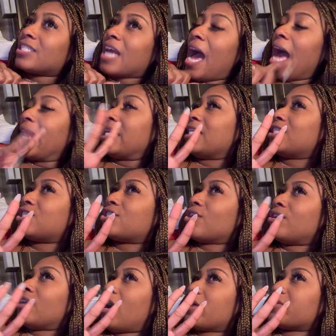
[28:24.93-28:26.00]
I didn't
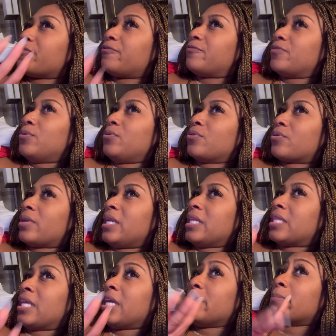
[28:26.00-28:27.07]
show y'all the food or
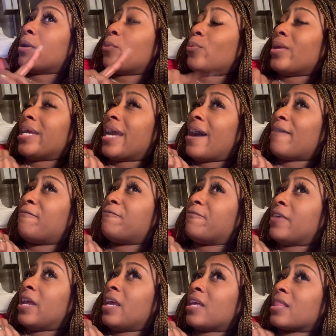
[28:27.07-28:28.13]
anything, but we got
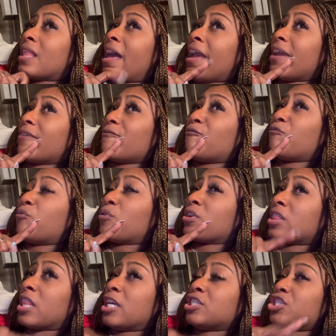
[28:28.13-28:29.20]
fed like for
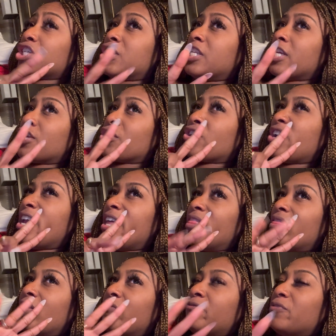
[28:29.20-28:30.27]
lunch and dinner,
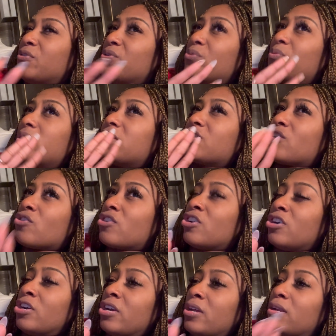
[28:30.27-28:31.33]
and the food was
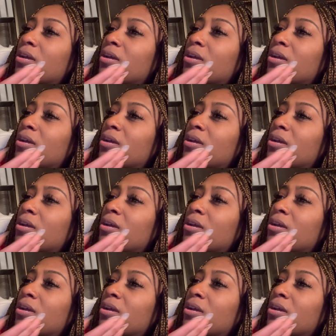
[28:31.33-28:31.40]
good.